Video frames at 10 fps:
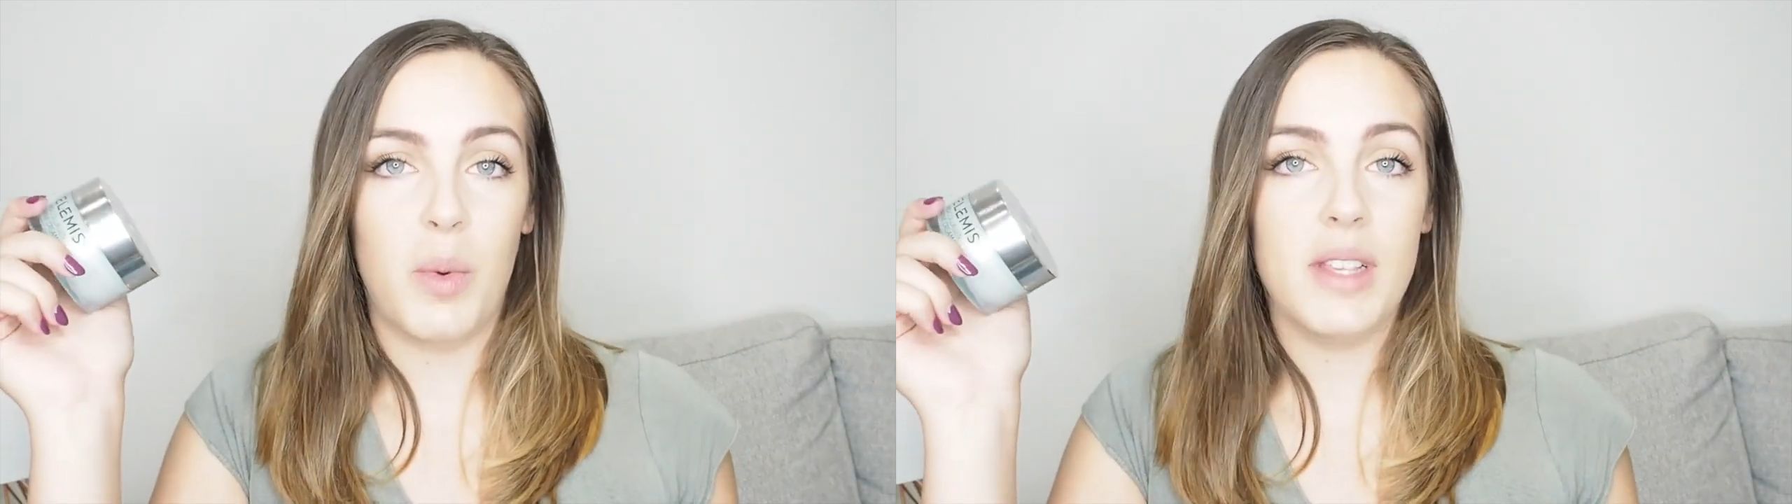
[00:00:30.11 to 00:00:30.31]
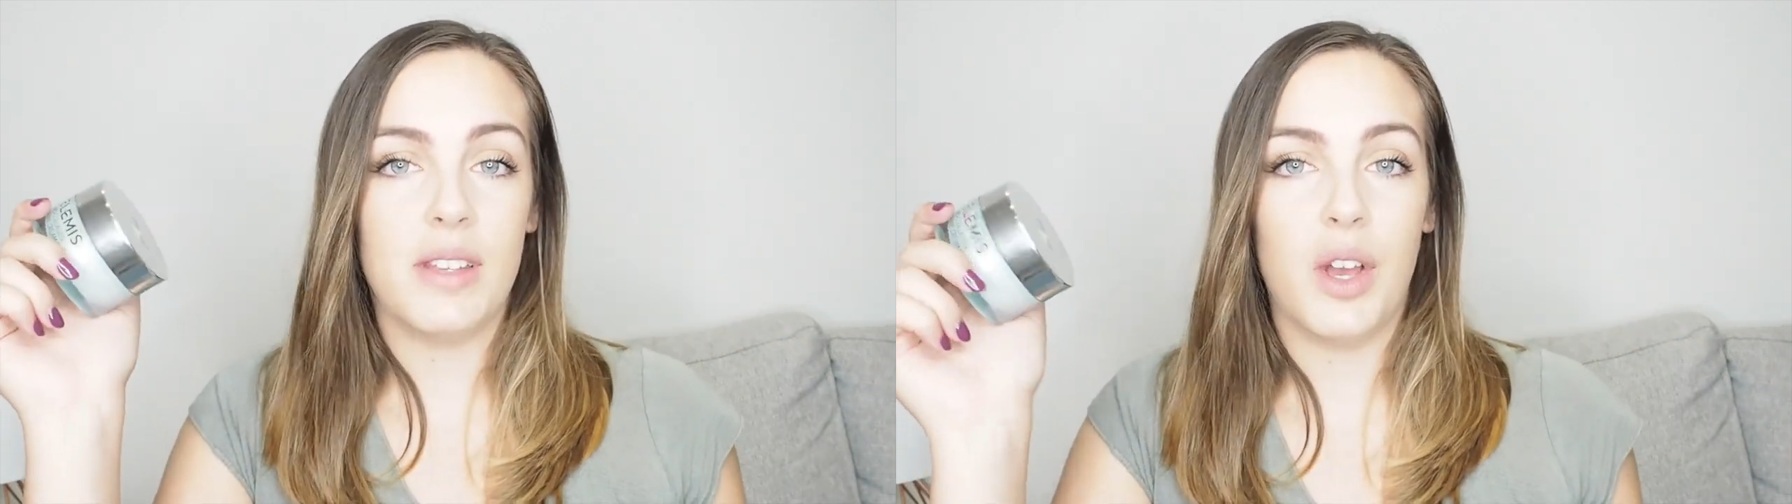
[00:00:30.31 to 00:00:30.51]

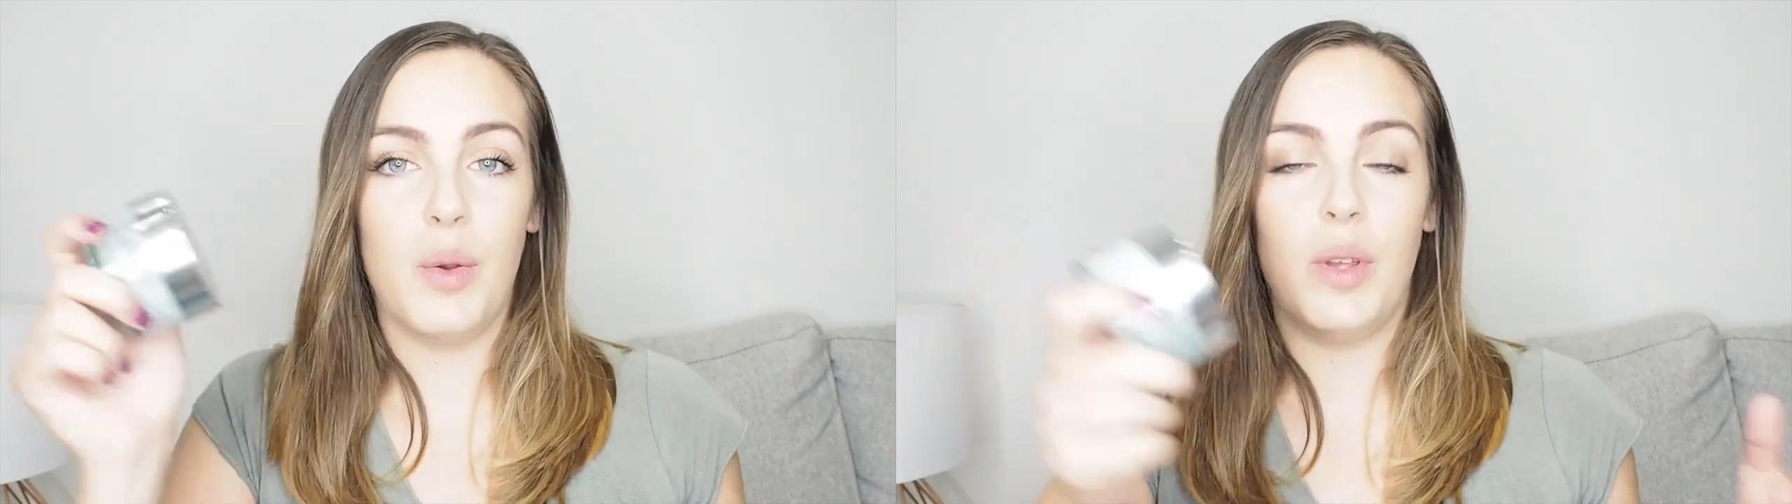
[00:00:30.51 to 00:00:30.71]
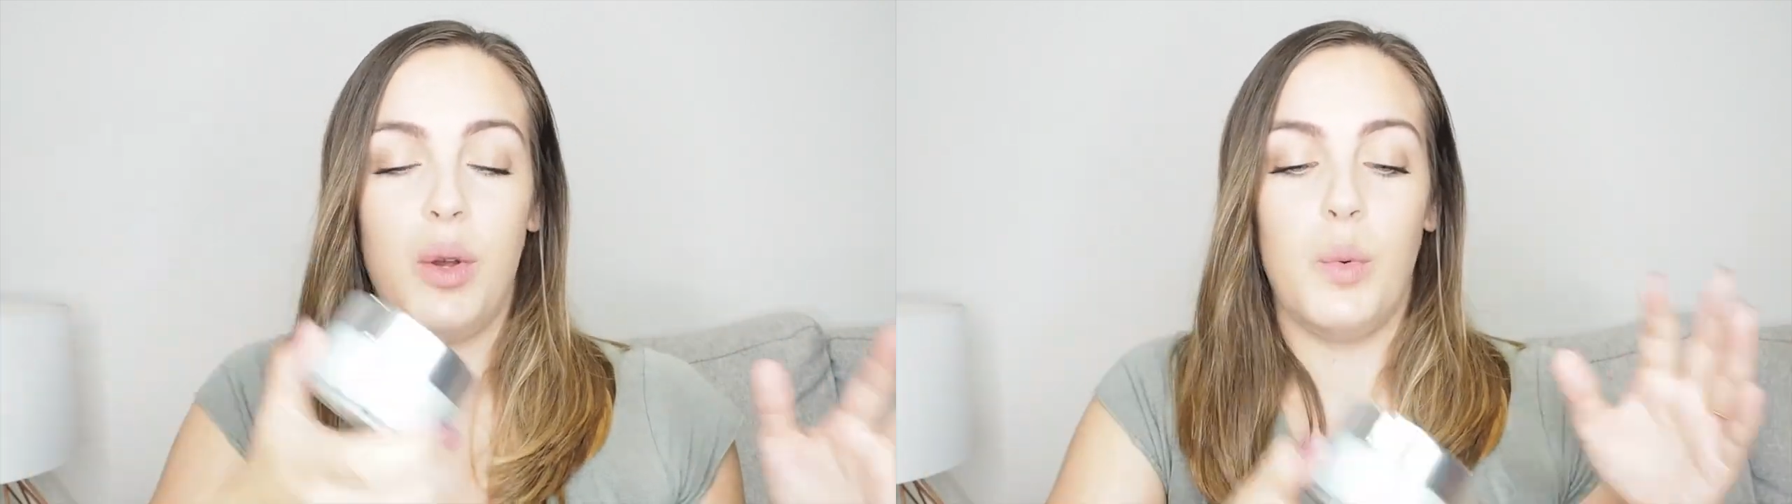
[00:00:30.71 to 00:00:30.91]
weeks ago,
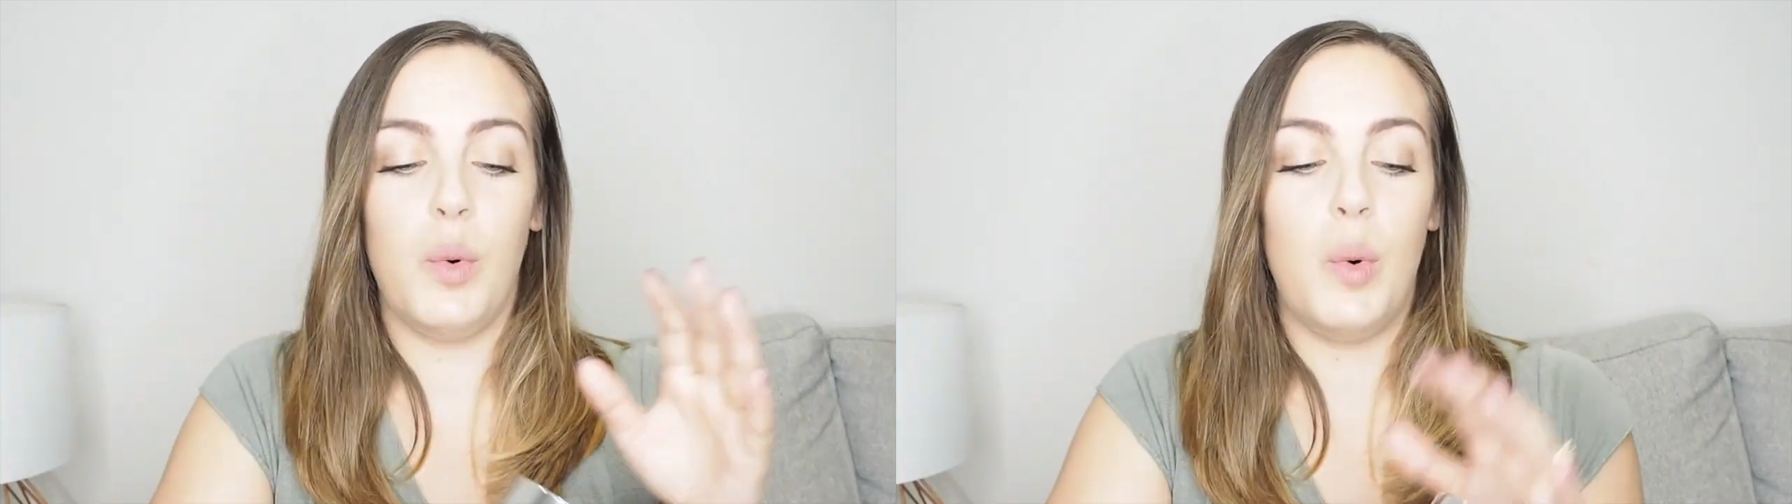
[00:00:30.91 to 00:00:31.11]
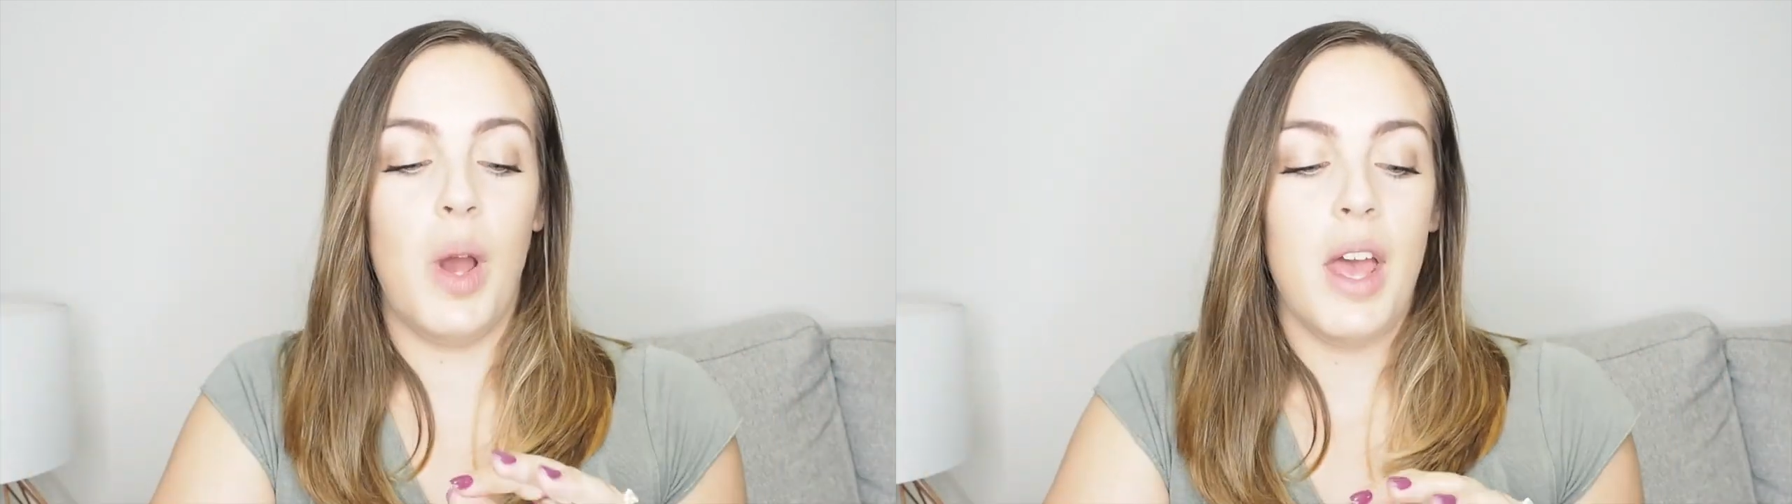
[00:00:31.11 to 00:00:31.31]
you
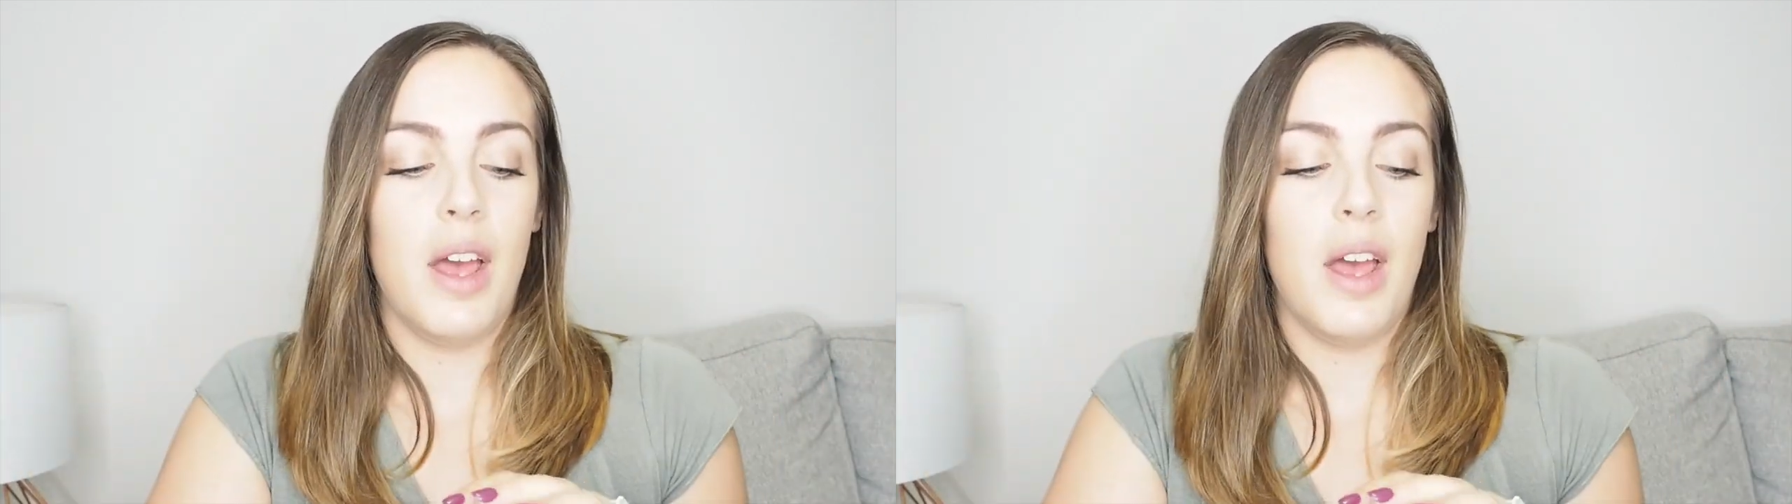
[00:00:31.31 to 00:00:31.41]
will